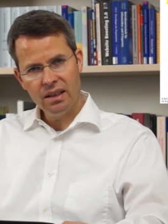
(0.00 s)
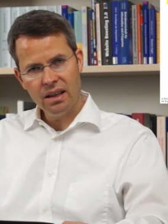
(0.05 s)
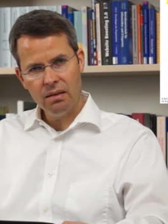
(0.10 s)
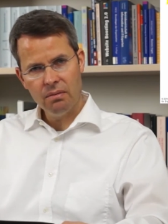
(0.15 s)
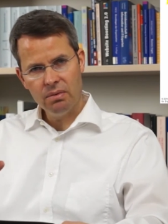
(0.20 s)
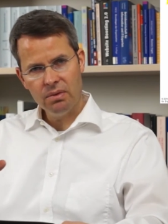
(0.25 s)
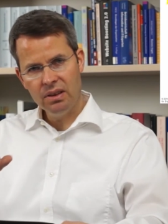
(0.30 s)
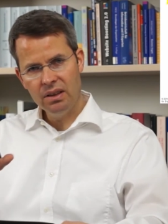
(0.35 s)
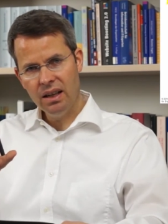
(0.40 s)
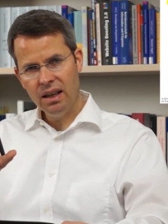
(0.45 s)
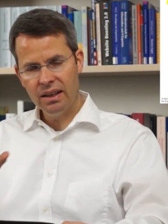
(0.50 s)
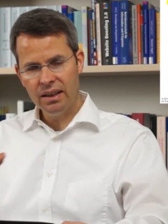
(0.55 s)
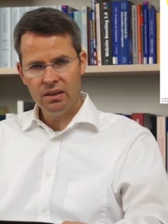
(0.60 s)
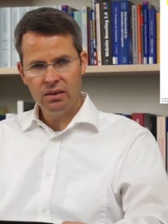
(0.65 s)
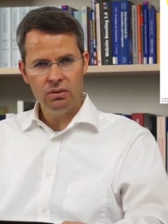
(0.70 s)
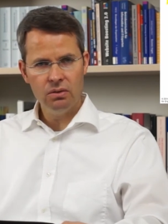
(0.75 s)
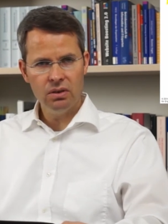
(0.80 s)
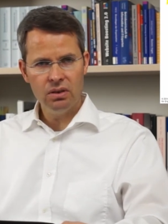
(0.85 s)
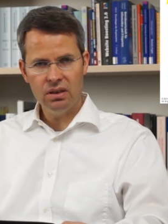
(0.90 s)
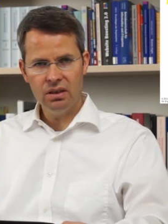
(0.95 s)
company like
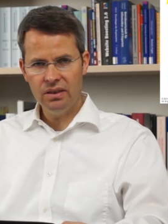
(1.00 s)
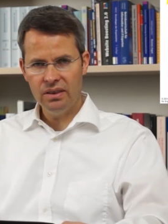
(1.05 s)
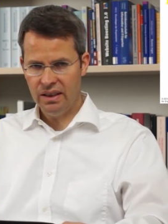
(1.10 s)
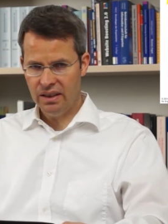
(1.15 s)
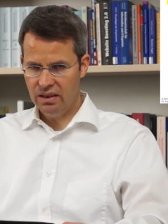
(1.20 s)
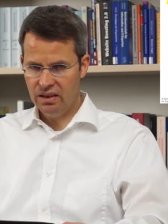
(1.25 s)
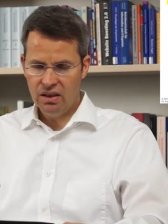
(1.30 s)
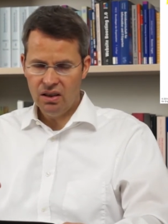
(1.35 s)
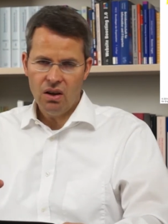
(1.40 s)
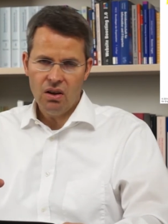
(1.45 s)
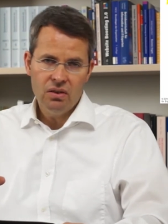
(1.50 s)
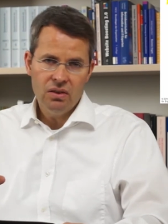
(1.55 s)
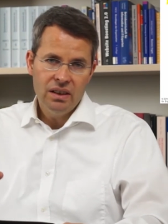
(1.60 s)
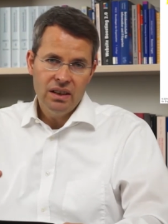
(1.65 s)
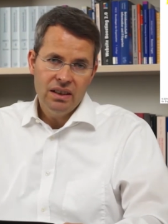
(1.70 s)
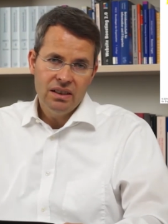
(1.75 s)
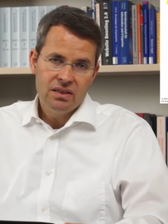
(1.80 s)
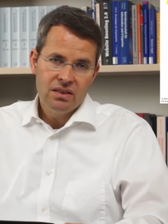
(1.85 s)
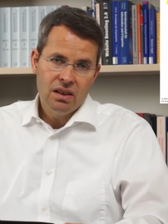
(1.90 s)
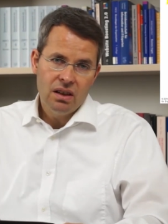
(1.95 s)
Google, they don't
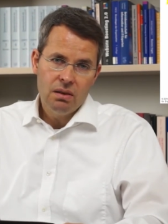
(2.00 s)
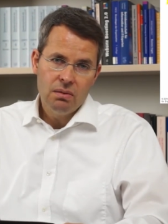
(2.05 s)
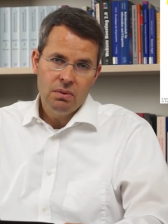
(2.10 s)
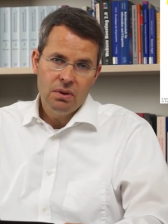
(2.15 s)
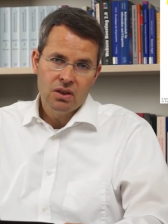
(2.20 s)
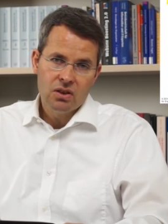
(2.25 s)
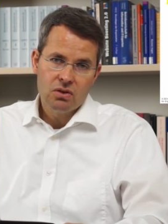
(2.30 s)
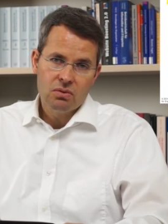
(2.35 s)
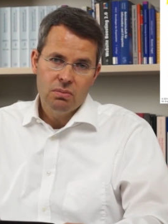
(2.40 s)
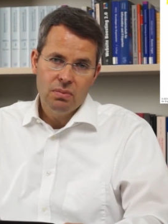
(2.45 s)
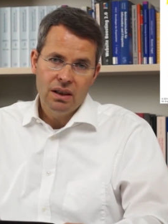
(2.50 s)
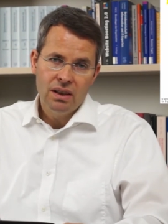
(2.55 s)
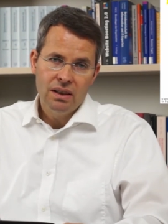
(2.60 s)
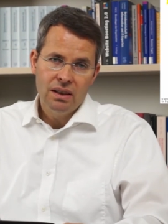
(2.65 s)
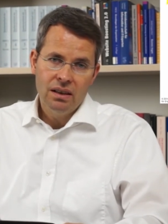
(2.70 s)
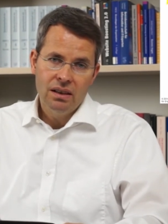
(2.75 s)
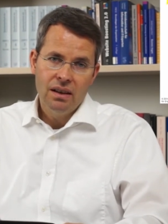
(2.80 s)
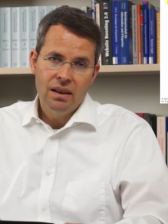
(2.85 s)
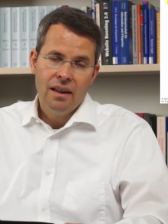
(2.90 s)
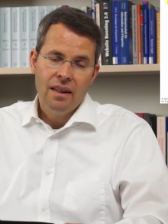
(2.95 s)
need so much
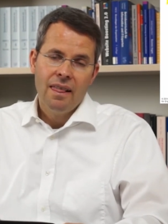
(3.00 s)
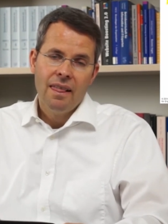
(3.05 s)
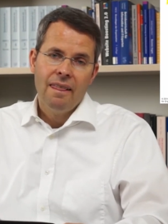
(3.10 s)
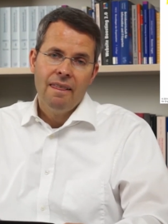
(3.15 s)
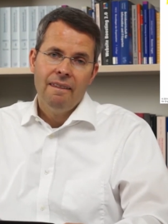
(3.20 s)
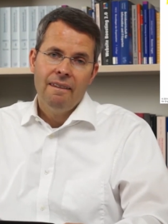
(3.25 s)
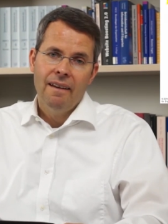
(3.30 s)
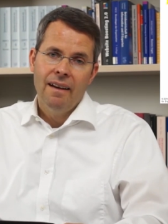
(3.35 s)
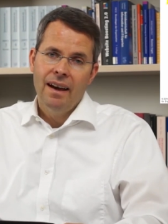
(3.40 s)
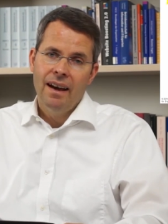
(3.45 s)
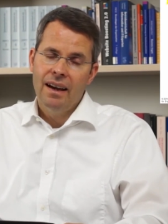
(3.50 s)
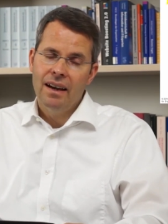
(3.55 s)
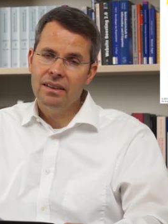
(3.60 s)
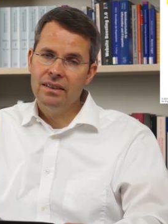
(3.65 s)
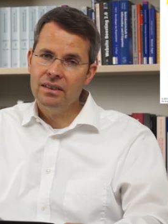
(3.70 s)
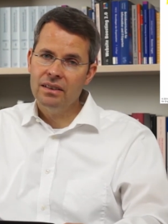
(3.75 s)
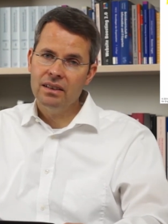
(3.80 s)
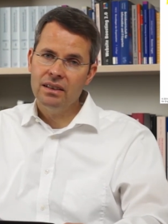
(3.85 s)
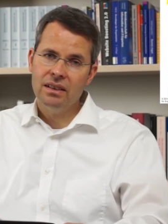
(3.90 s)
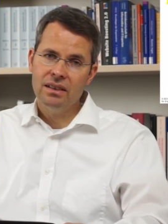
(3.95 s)
money,
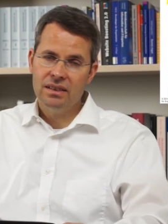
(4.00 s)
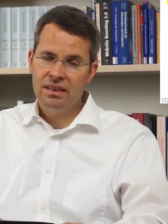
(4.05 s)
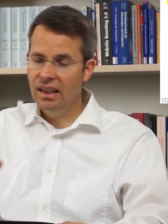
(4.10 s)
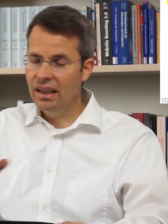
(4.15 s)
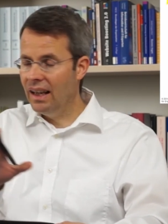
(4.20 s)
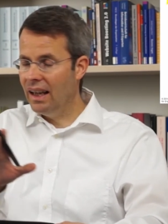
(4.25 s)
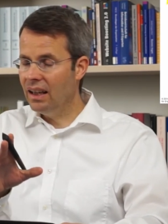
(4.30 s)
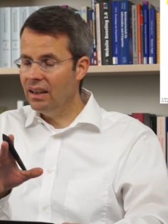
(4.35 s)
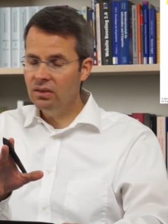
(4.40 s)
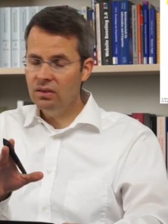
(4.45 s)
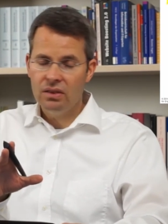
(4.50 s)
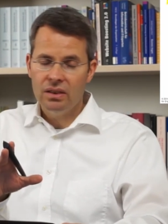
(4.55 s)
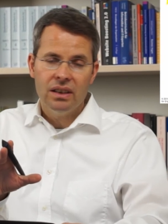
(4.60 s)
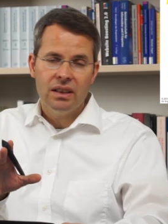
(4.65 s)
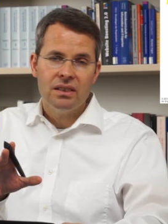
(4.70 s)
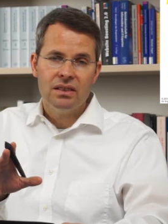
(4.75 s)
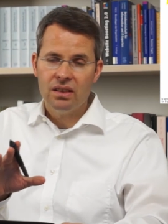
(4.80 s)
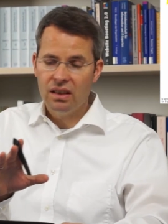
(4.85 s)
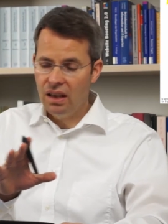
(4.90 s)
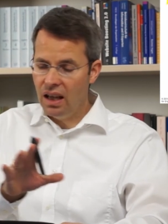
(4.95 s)
and Zalando
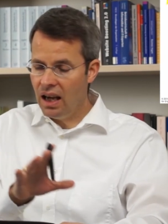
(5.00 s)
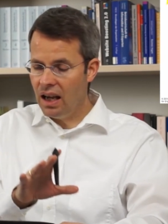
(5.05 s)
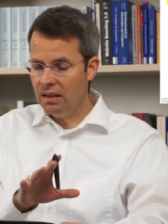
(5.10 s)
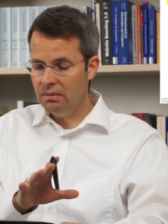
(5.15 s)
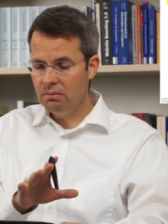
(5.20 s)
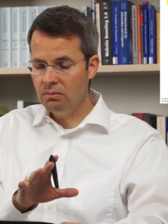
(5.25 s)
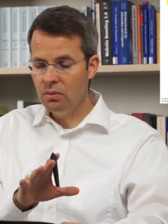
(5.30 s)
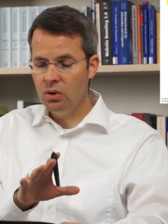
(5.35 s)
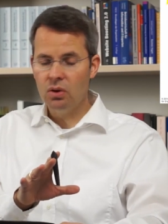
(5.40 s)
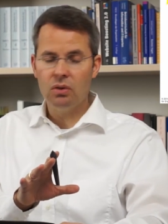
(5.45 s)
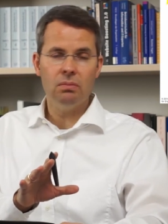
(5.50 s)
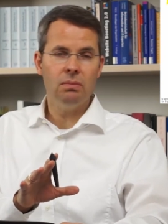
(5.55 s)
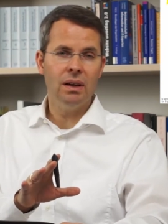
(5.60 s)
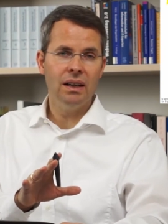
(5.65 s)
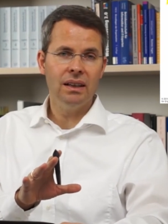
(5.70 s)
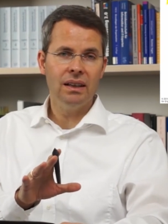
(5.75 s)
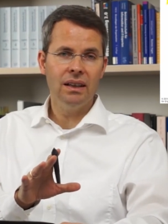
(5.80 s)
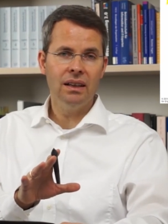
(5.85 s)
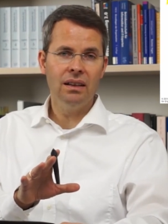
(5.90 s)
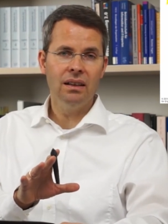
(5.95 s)
needs a lot more
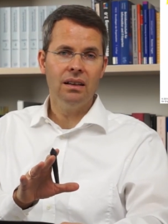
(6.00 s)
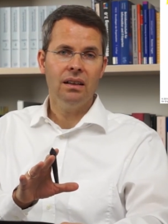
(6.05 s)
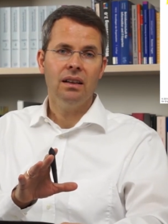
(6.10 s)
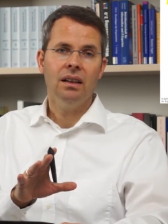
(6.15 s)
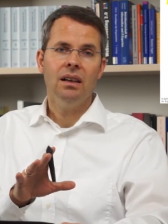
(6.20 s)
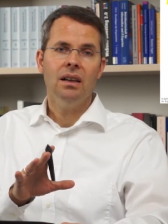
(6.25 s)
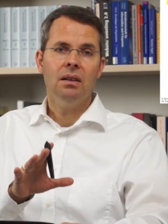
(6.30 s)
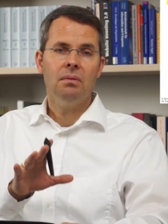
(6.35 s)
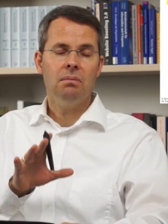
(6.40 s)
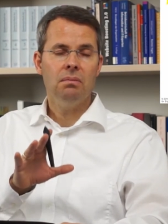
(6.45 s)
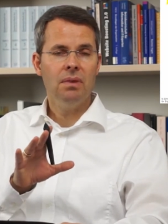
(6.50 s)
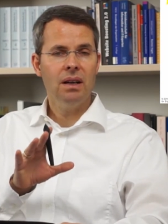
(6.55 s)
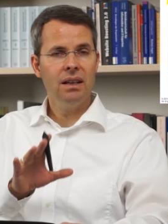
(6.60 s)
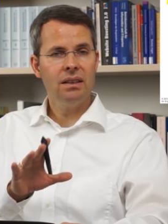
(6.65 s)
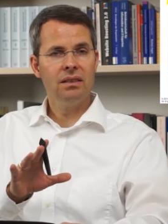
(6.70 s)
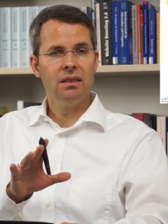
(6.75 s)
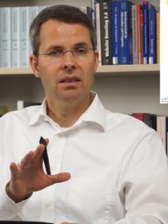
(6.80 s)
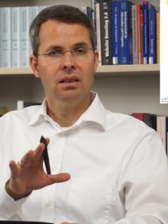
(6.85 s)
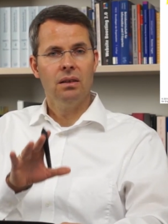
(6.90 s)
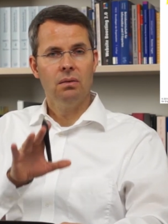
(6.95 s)
money.
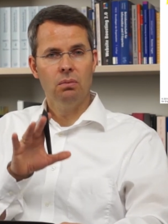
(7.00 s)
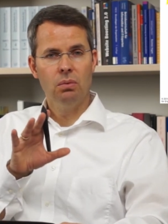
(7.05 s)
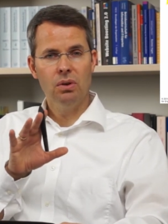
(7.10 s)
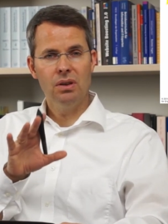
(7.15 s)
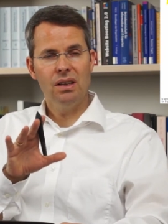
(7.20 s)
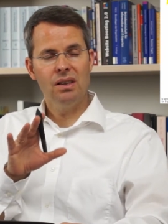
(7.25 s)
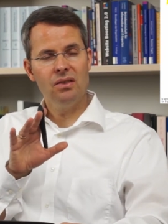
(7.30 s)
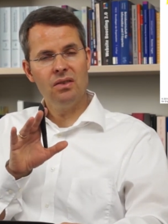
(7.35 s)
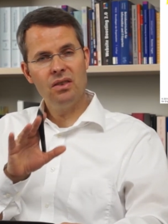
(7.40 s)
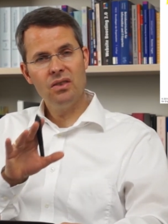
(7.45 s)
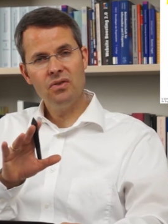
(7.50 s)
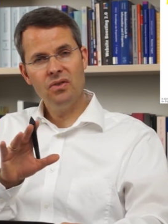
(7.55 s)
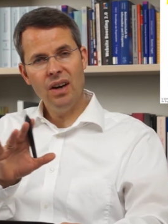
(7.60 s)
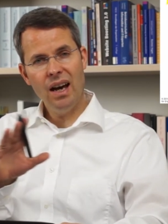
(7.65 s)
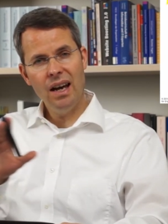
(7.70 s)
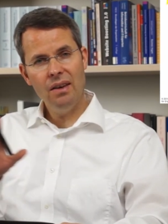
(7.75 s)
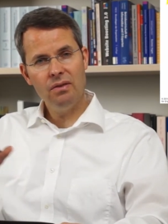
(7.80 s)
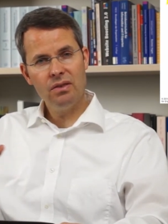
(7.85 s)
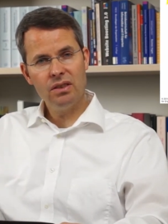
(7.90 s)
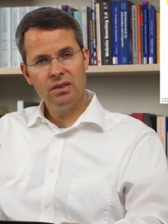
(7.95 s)
But what are the
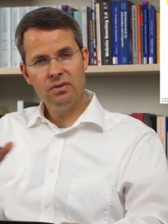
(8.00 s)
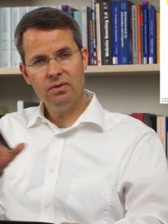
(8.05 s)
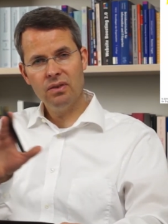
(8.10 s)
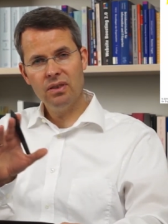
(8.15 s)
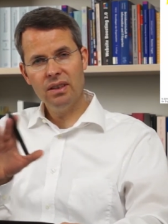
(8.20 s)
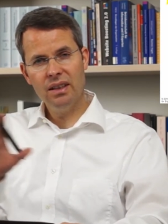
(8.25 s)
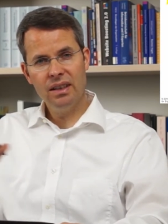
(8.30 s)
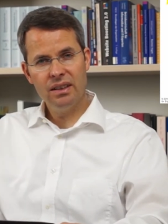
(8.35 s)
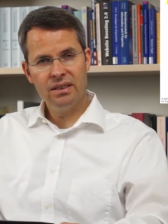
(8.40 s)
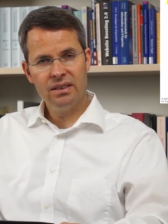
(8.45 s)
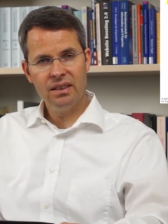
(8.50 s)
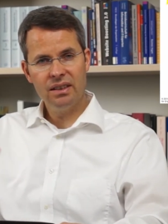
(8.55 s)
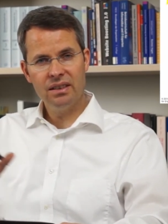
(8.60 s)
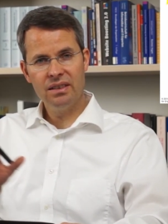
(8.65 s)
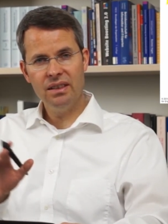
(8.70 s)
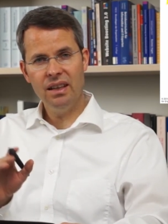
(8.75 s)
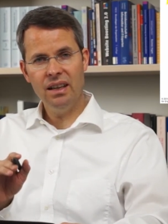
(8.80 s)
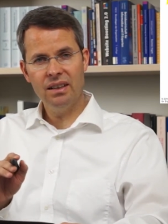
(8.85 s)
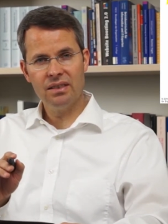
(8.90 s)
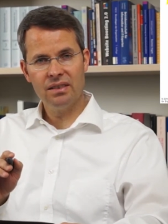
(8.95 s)
drivers for their
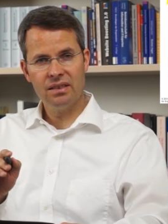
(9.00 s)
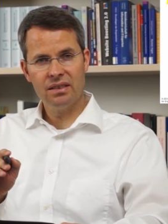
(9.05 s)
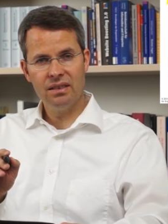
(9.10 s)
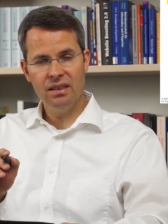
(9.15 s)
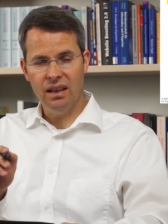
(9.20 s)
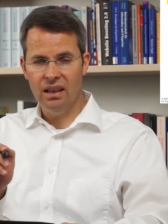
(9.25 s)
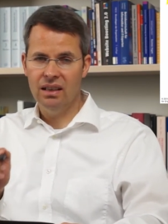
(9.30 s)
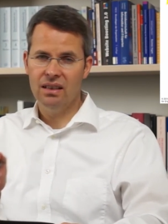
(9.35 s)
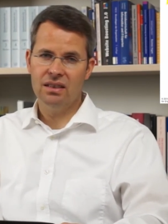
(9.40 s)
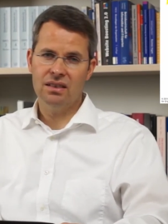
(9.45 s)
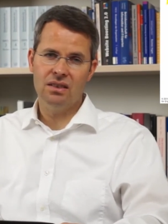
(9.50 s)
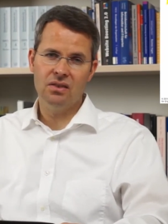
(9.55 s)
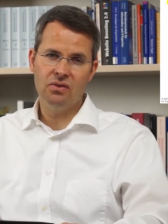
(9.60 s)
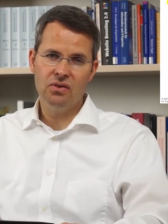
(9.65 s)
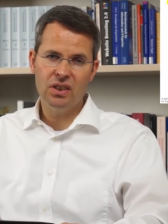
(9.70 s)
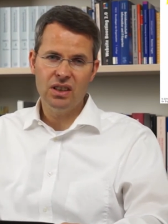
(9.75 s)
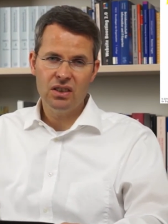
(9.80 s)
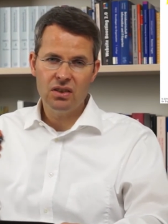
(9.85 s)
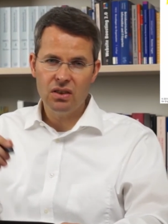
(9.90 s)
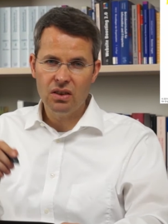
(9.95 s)
success? It is the
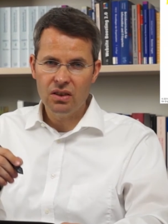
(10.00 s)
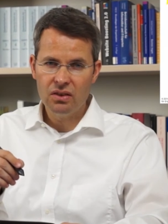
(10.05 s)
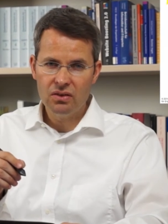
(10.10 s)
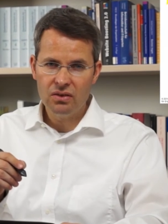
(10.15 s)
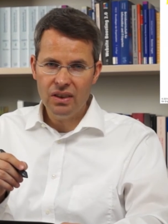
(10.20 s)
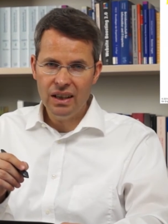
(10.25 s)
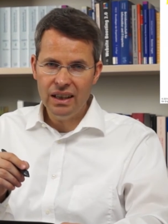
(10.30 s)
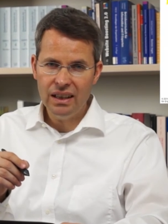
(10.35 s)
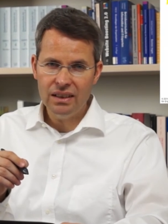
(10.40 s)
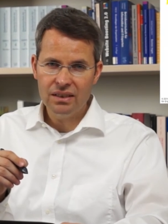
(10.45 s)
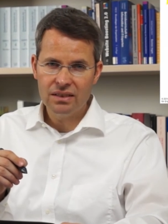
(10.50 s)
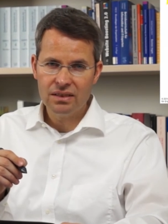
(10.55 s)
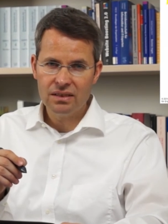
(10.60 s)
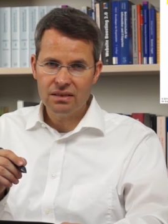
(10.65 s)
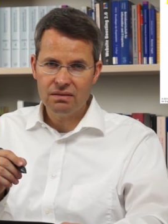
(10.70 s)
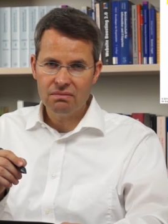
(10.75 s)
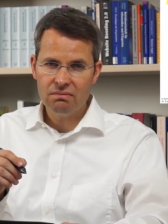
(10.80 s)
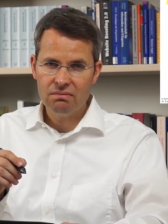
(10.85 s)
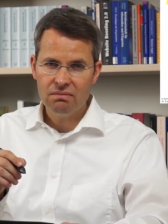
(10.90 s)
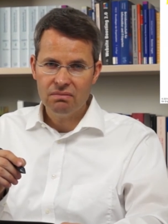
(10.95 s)
return
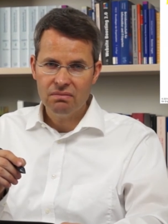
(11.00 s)
rates.